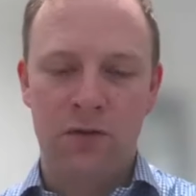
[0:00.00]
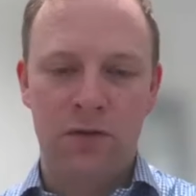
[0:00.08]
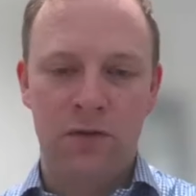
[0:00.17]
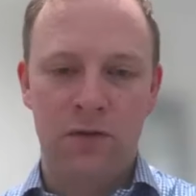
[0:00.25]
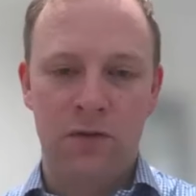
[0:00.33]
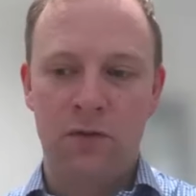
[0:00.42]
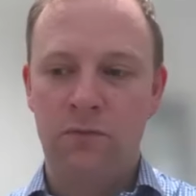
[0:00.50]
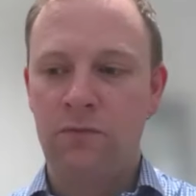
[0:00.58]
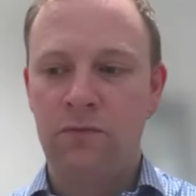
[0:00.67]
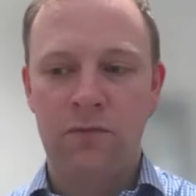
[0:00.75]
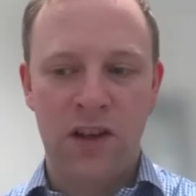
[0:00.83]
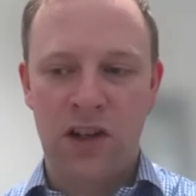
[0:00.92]
for
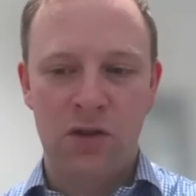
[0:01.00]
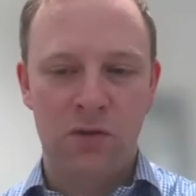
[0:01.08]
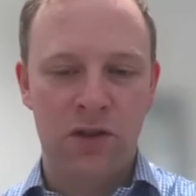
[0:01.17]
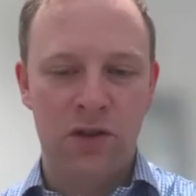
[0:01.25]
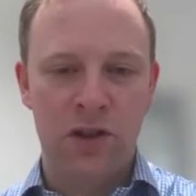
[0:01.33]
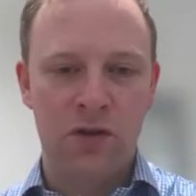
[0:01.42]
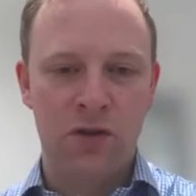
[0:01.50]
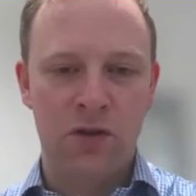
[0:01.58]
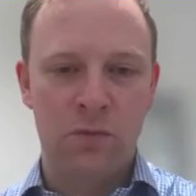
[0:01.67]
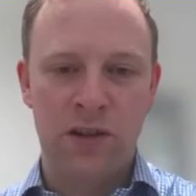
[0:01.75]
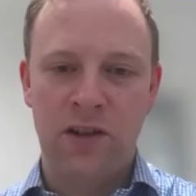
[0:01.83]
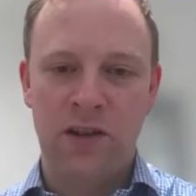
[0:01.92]
additional surgical
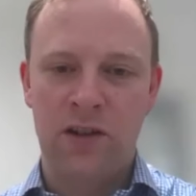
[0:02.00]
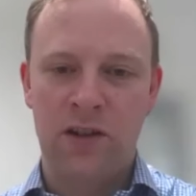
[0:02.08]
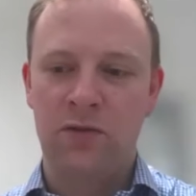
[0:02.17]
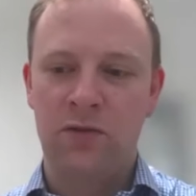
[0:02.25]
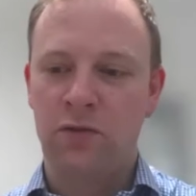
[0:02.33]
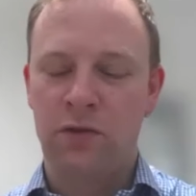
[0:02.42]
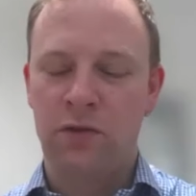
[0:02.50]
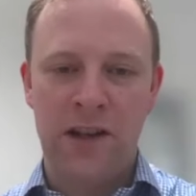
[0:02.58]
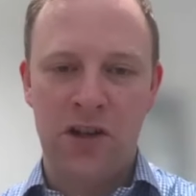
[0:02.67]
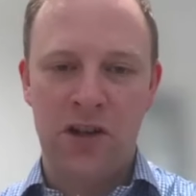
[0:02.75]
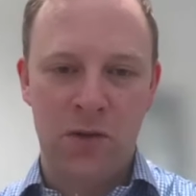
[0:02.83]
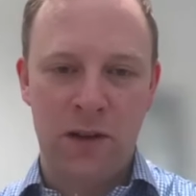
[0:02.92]
procedures or
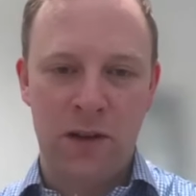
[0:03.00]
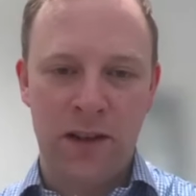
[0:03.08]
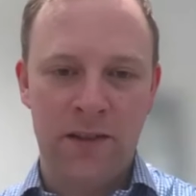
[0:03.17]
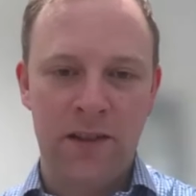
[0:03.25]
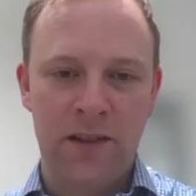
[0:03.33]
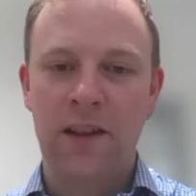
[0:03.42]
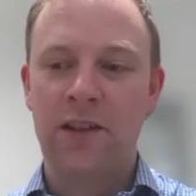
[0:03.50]
angio lists.